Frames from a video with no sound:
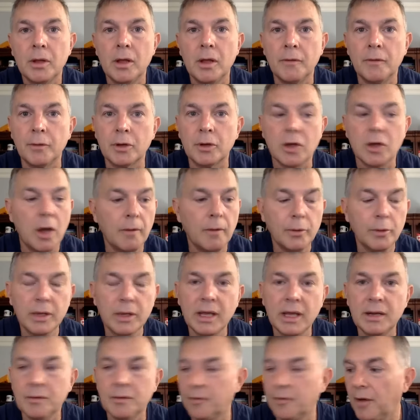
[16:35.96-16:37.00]
If you're comfortable
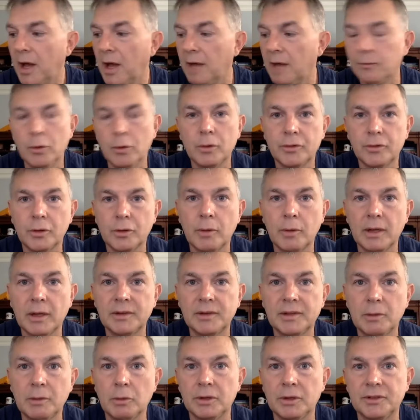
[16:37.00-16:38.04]
getting five, don't turn around and
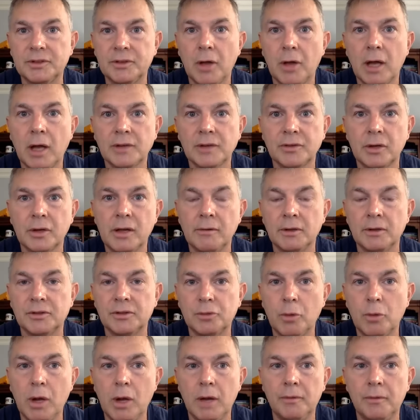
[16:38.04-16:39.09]
say, well, the stocks are giving us
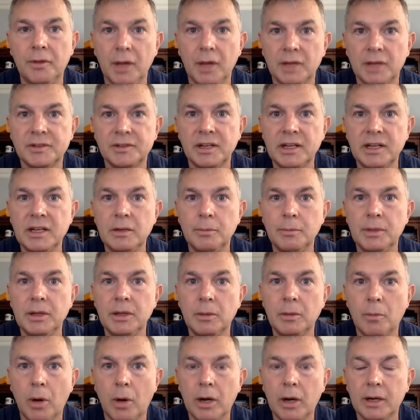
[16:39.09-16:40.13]
12, thus I need to be in
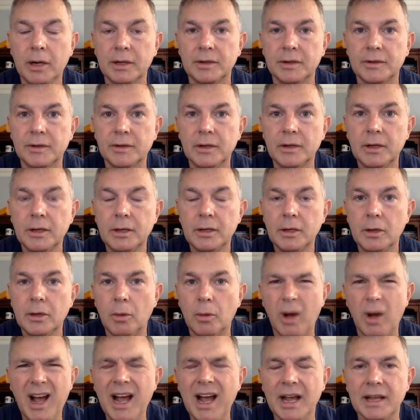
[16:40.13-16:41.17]
the markets.
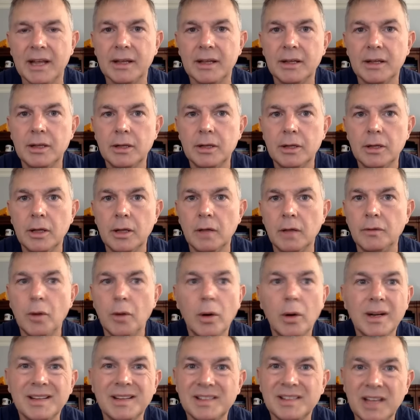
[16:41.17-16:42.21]
Why? If you
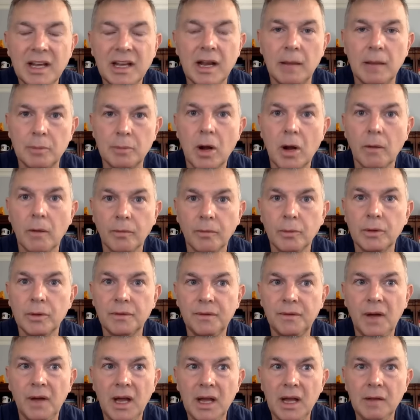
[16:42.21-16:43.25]
already said I'm comfortable with
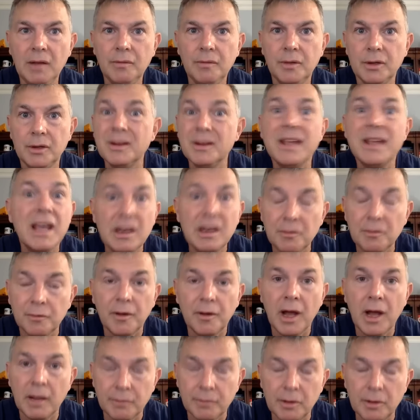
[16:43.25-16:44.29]
five, you're getting
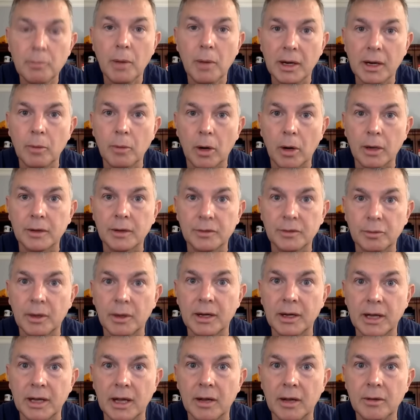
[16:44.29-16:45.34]
five of the money markets
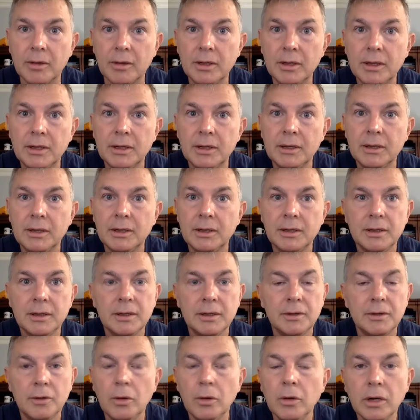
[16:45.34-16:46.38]
right now.
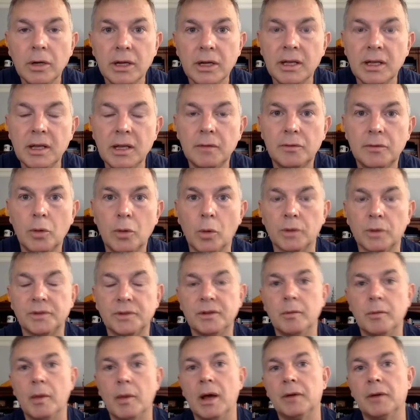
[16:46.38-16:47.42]
Don't look a gift horse
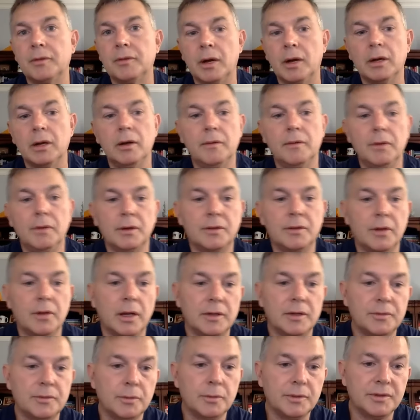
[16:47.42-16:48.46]
in the mouth. All right, love your
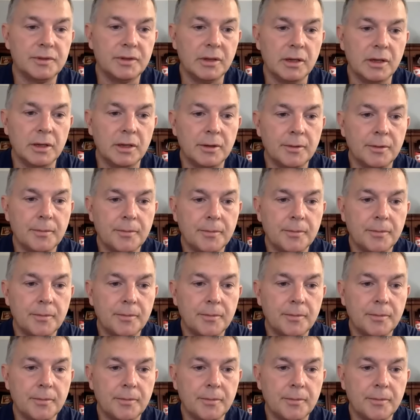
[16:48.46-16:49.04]
thoughts. We'll see you.